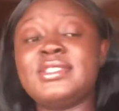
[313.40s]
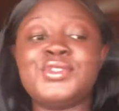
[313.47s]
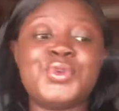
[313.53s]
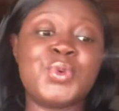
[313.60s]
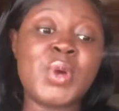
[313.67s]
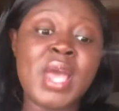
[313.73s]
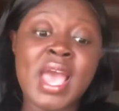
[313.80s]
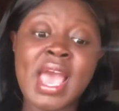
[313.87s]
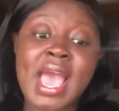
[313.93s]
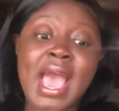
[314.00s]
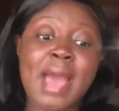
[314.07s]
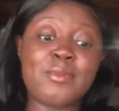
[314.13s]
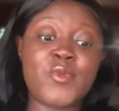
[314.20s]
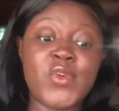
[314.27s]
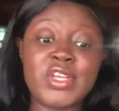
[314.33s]
so
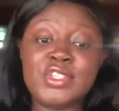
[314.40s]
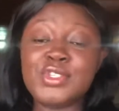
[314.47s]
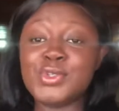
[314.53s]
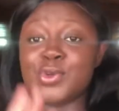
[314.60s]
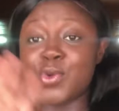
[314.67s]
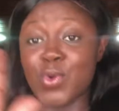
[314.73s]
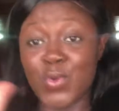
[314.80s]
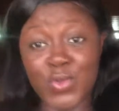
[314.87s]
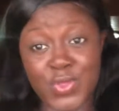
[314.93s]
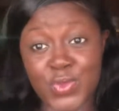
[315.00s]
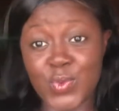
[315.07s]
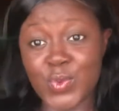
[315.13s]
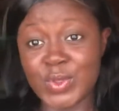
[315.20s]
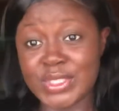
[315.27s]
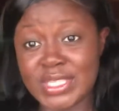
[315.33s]
I'm going to go
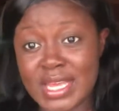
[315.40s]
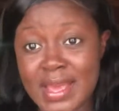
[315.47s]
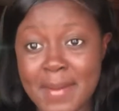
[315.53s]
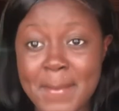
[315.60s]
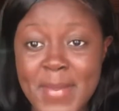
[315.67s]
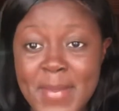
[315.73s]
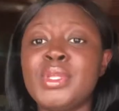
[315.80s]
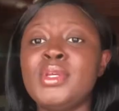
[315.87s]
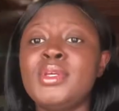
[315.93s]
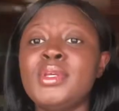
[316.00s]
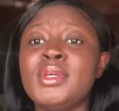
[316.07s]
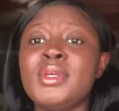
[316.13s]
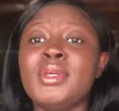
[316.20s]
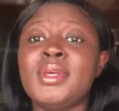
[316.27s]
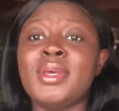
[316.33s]
through them.
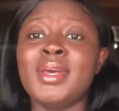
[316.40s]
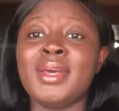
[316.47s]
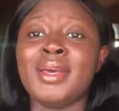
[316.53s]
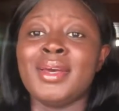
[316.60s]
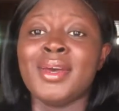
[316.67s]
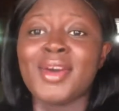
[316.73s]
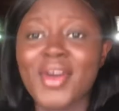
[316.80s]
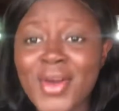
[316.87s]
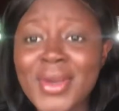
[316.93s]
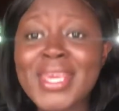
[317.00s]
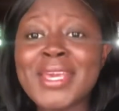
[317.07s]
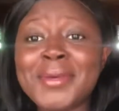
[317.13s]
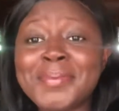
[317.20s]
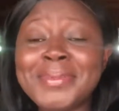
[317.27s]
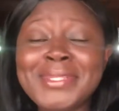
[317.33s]

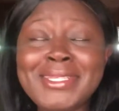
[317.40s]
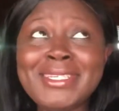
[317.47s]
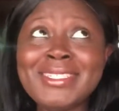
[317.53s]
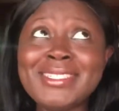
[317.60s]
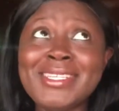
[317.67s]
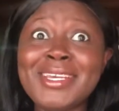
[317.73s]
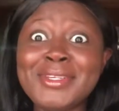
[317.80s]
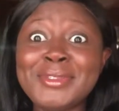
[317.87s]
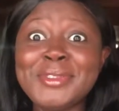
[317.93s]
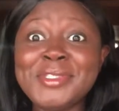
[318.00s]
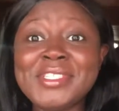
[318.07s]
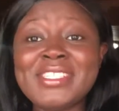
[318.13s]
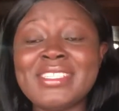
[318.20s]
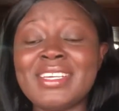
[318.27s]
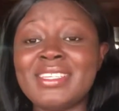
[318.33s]
Okay, please take
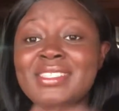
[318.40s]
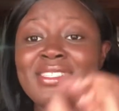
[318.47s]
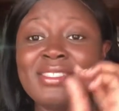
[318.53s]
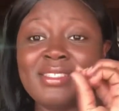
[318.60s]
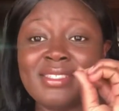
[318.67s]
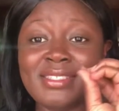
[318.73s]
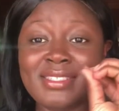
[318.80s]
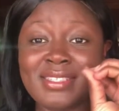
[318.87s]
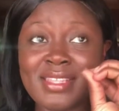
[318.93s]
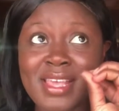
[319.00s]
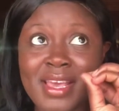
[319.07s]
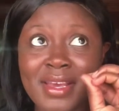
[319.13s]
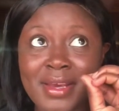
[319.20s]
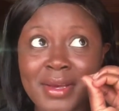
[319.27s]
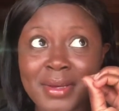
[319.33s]
note that
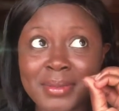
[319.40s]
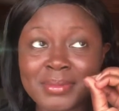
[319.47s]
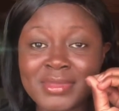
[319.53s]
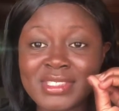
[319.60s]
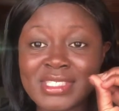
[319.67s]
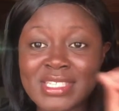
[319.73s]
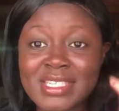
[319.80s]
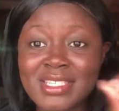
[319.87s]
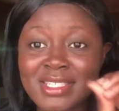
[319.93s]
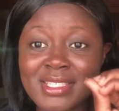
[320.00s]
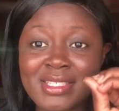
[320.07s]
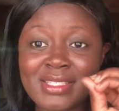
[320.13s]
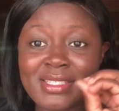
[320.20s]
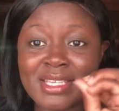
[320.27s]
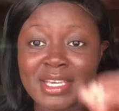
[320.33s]

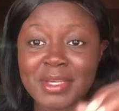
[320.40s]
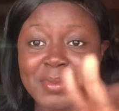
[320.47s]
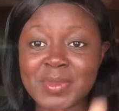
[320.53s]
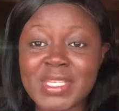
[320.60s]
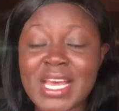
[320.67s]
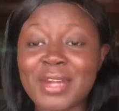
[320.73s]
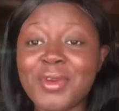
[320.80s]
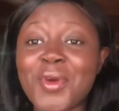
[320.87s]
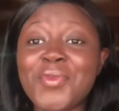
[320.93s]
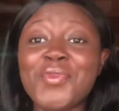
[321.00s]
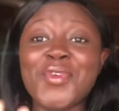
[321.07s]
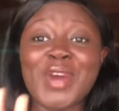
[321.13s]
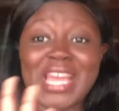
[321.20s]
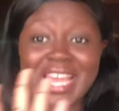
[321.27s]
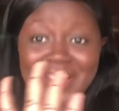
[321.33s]
these tips are not
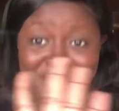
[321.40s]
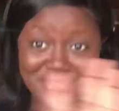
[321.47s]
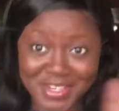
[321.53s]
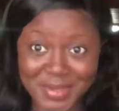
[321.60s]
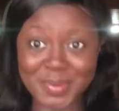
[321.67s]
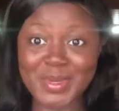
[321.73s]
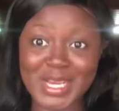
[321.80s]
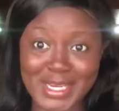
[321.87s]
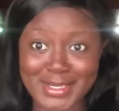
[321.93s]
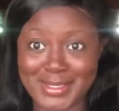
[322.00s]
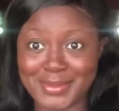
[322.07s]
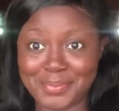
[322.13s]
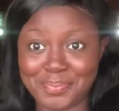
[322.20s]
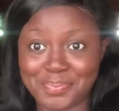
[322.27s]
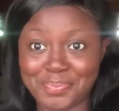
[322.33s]
for
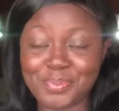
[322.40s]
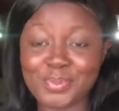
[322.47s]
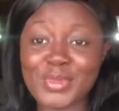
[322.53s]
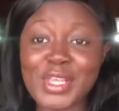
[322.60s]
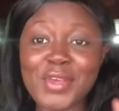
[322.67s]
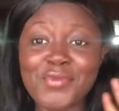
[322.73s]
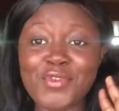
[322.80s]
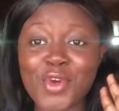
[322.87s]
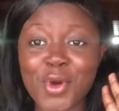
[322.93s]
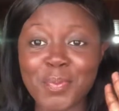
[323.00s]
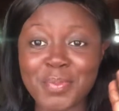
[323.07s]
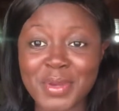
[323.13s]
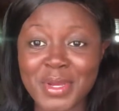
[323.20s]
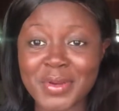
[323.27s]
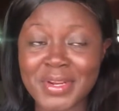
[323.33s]
everybody. If your
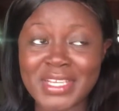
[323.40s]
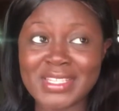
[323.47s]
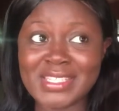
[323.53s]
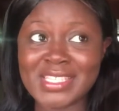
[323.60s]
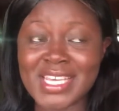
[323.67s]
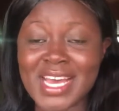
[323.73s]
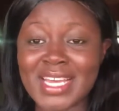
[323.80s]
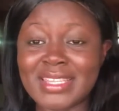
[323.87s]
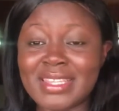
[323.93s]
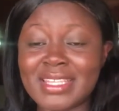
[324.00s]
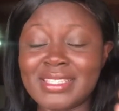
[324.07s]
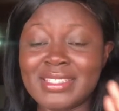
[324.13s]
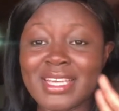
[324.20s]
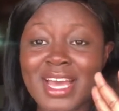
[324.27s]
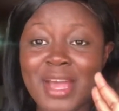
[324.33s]
parents are the
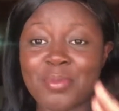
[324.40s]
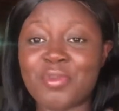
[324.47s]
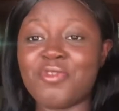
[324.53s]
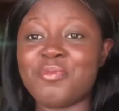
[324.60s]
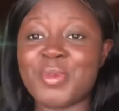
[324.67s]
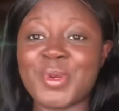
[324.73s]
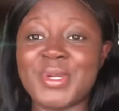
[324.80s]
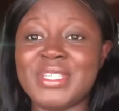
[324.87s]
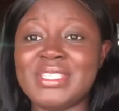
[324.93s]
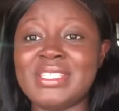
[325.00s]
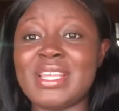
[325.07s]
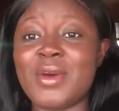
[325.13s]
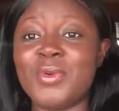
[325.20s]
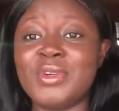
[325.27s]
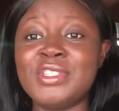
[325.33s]
type of parents
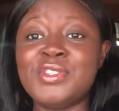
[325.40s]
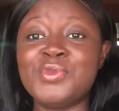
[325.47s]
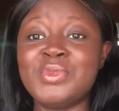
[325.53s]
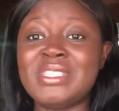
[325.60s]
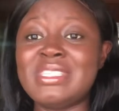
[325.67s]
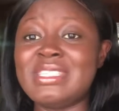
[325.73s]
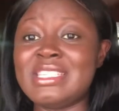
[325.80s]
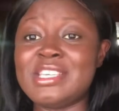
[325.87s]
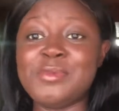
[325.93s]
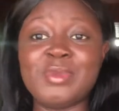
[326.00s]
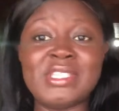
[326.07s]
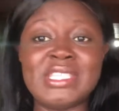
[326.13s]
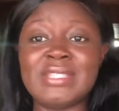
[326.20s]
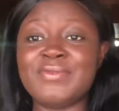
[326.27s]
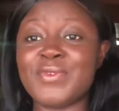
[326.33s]
that want
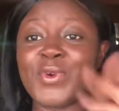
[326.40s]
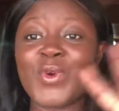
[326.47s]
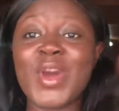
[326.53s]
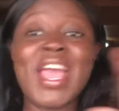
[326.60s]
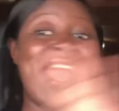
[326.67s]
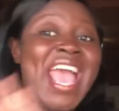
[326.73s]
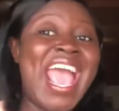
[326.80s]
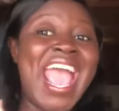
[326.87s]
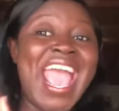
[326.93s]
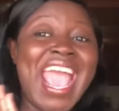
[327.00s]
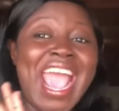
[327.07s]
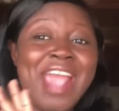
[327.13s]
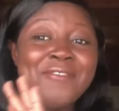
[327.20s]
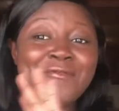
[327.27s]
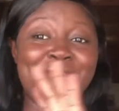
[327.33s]
receipts for
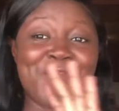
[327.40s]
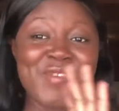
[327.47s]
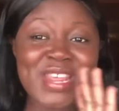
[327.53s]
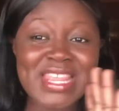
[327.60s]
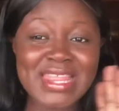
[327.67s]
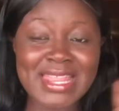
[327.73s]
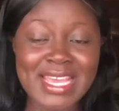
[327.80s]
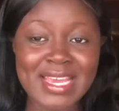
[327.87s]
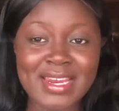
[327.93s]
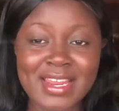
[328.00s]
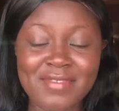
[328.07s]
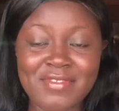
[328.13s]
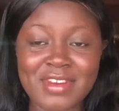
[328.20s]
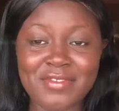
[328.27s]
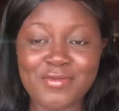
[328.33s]
everything,
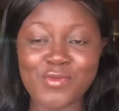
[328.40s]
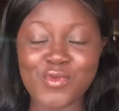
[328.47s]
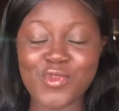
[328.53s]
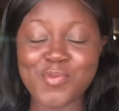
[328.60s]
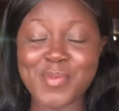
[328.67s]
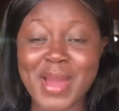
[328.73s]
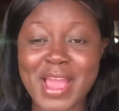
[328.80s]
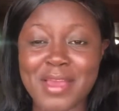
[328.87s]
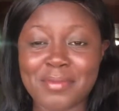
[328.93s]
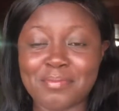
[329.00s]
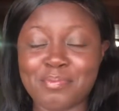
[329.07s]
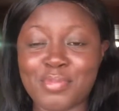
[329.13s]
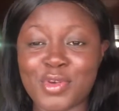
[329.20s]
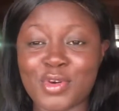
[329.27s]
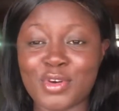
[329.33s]
even if we buy
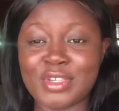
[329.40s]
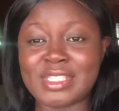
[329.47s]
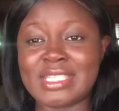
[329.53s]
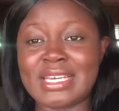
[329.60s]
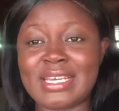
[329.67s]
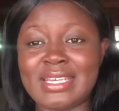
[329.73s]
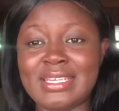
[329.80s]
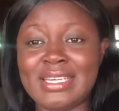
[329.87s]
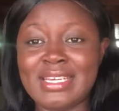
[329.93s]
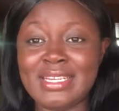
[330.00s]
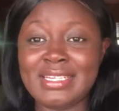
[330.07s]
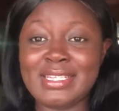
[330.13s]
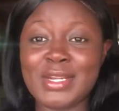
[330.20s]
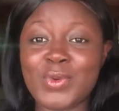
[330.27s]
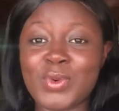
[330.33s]
pure water,
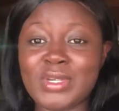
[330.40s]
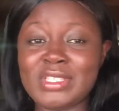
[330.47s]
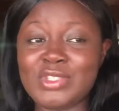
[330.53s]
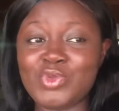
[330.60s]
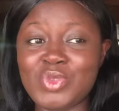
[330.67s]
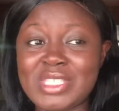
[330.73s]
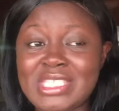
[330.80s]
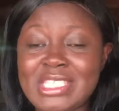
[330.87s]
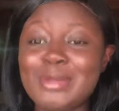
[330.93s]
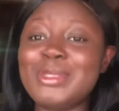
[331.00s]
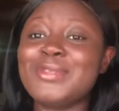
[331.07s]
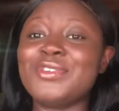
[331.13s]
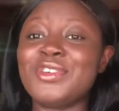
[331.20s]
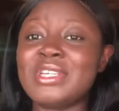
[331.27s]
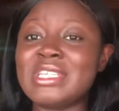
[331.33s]
they want
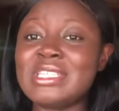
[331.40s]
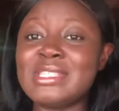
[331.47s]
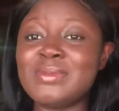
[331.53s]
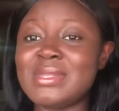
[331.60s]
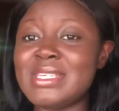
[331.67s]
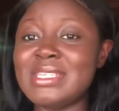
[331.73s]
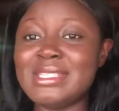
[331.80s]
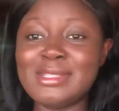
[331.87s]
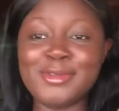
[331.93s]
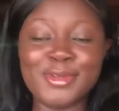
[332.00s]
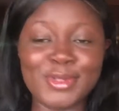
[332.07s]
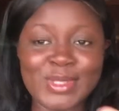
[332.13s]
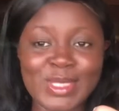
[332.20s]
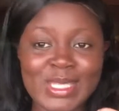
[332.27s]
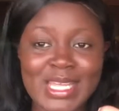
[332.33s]
receipts for it, please
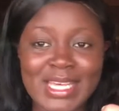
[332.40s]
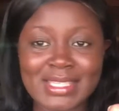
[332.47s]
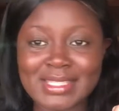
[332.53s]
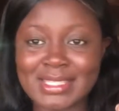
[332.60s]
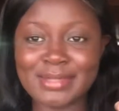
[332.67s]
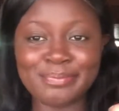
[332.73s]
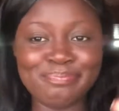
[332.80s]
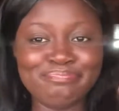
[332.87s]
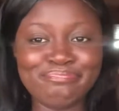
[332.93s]
note that